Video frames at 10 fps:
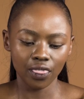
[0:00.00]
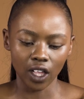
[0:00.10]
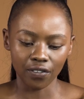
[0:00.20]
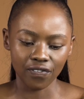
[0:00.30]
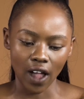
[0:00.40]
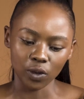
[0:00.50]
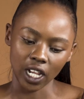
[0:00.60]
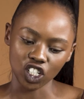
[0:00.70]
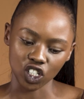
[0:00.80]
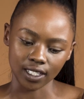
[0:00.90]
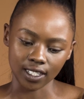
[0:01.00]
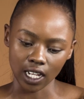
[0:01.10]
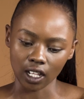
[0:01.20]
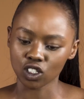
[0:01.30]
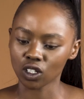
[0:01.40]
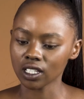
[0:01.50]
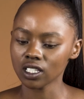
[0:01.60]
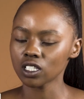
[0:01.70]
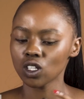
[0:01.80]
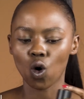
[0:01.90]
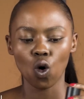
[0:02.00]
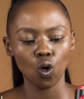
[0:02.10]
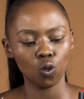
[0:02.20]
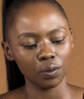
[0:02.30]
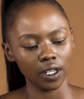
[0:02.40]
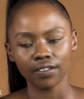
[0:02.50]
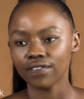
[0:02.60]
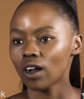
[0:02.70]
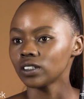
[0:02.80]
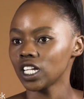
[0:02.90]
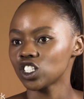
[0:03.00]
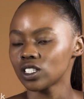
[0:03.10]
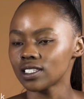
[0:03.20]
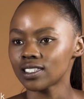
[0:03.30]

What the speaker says: the foundation stick. So this is the All Woman foundation